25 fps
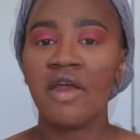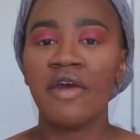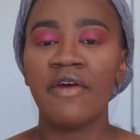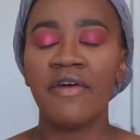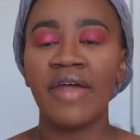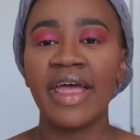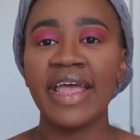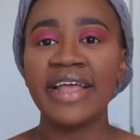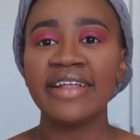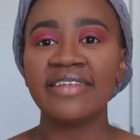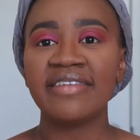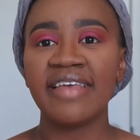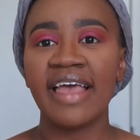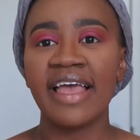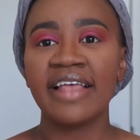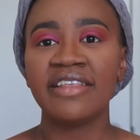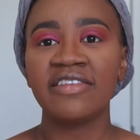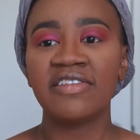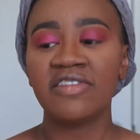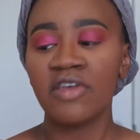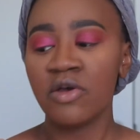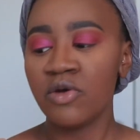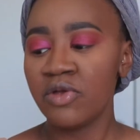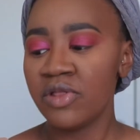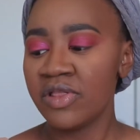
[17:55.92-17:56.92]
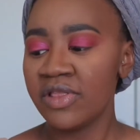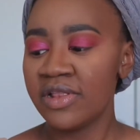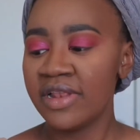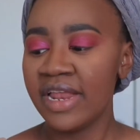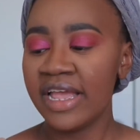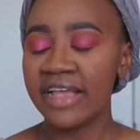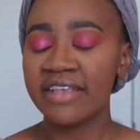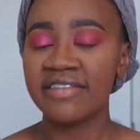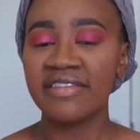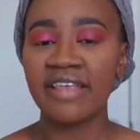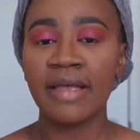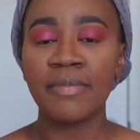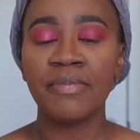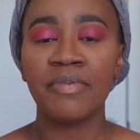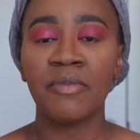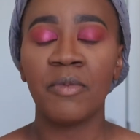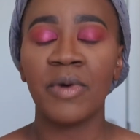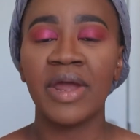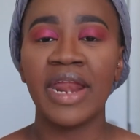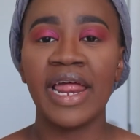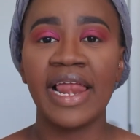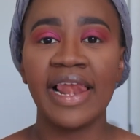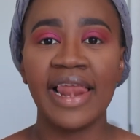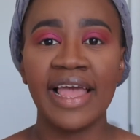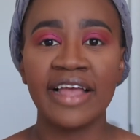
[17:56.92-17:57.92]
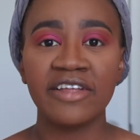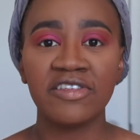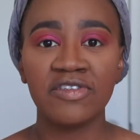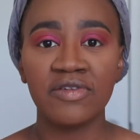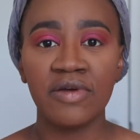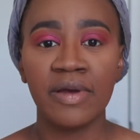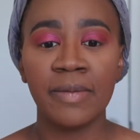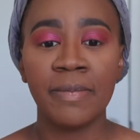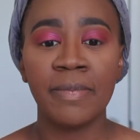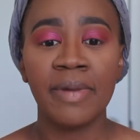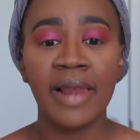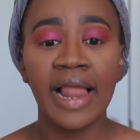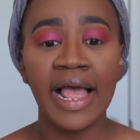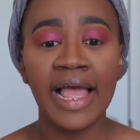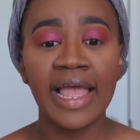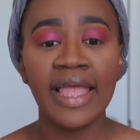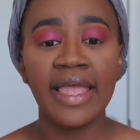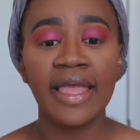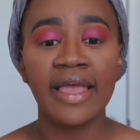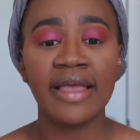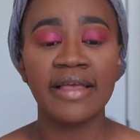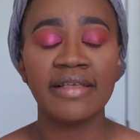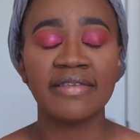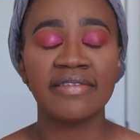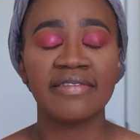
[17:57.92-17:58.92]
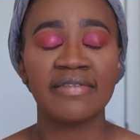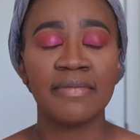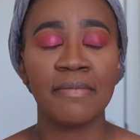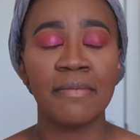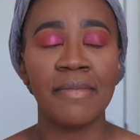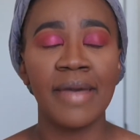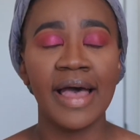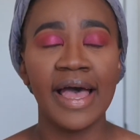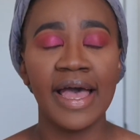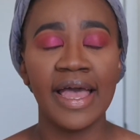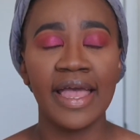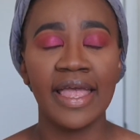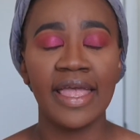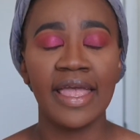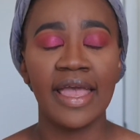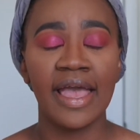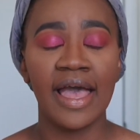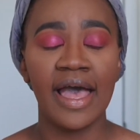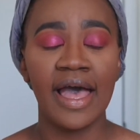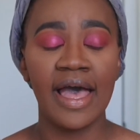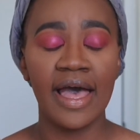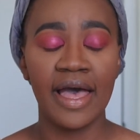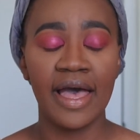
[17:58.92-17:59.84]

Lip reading: Right, and so next up what I like to apply is my